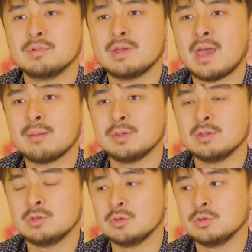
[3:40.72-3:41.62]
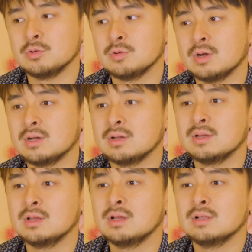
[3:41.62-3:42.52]
happy to
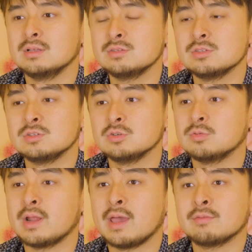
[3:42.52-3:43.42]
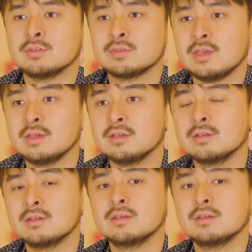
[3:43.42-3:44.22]
listen to what I have to say.